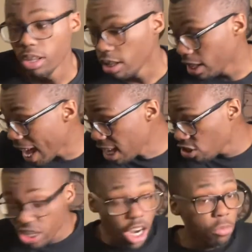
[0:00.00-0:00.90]

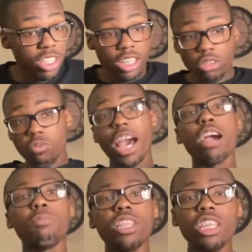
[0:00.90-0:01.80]
Last year I wasn't as
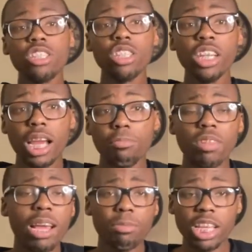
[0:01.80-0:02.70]
wild, but this year I,
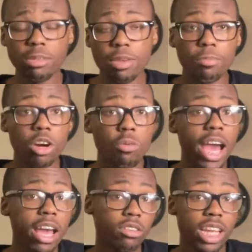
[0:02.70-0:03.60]
I plan to be more
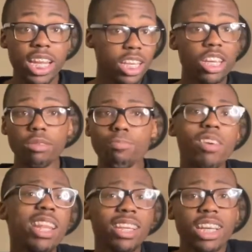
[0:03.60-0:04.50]
wild in a good,
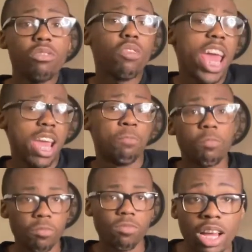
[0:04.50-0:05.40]
in a good way.
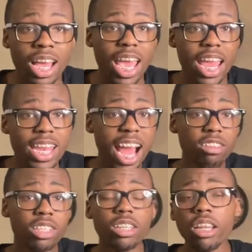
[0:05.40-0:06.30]
And
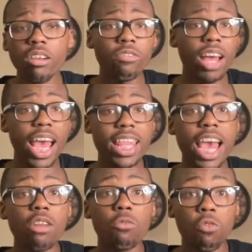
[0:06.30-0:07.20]
now to clarify
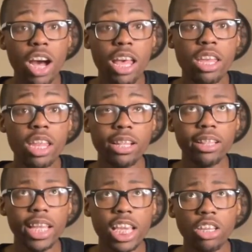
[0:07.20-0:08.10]
that
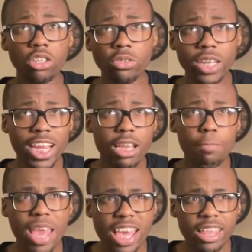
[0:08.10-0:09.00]
one
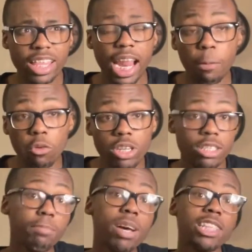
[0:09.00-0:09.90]
lingering myth that I'm going
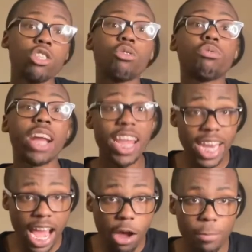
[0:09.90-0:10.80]
to bust right
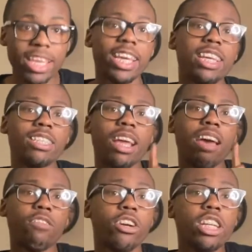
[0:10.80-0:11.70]
now because
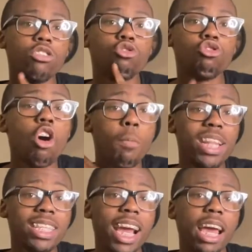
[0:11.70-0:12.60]
I've heard it so
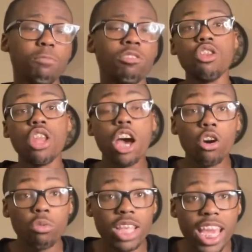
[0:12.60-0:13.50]
many times.
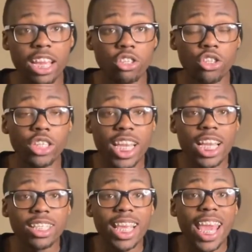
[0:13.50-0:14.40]
No, the answer
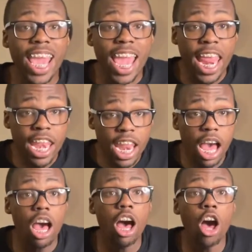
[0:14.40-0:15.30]
is
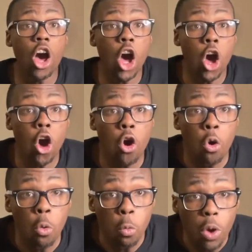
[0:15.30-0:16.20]

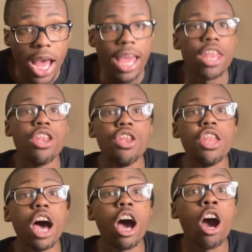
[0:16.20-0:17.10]
N-O.
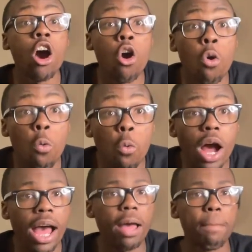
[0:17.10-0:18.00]

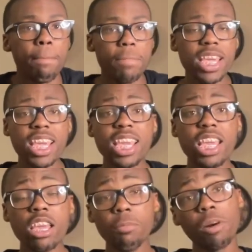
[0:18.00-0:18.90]
No.
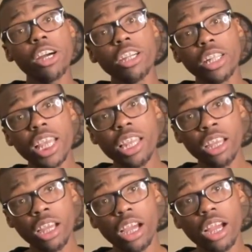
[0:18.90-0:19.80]
Me and
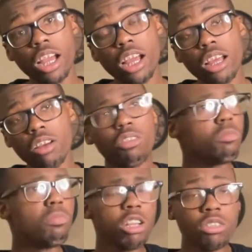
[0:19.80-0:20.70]
Marlon,
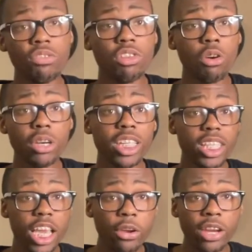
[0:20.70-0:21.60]
most of you know her
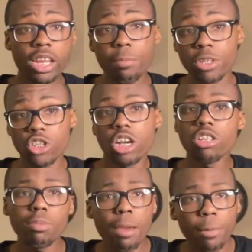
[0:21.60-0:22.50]
as Erin, but she
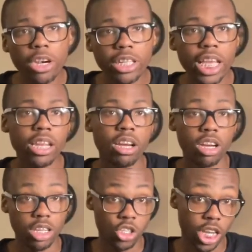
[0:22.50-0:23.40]
goes by Marlon
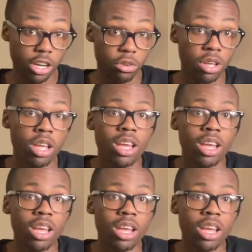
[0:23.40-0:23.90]
on this channel.